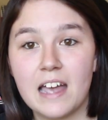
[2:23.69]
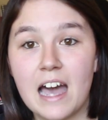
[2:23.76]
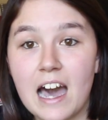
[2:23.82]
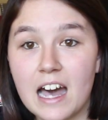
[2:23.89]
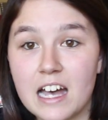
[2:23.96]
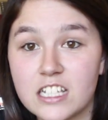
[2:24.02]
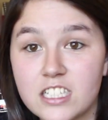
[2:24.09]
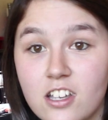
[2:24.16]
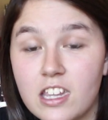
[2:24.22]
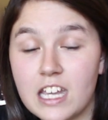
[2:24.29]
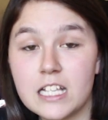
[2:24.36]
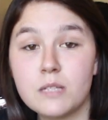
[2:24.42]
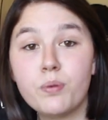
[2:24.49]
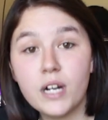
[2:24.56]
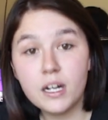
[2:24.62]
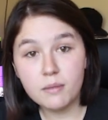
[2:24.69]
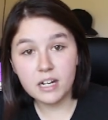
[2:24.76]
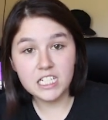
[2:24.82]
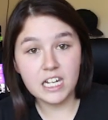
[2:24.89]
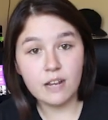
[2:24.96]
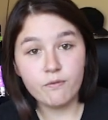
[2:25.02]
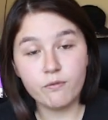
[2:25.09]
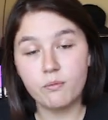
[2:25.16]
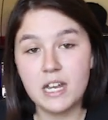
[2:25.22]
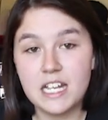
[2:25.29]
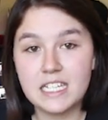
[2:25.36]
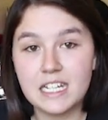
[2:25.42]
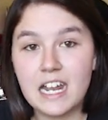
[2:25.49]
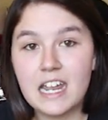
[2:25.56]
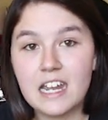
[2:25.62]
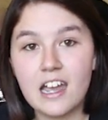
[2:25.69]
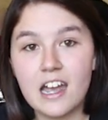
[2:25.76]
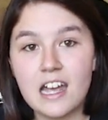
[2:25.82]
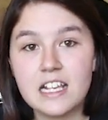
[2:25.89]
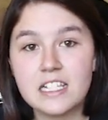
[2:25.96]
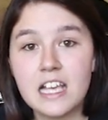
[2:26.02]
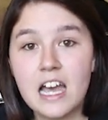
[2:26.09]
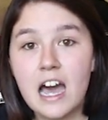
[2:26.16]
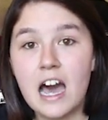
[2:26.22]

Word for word: Uh, so that's pretty much it for me today, guys.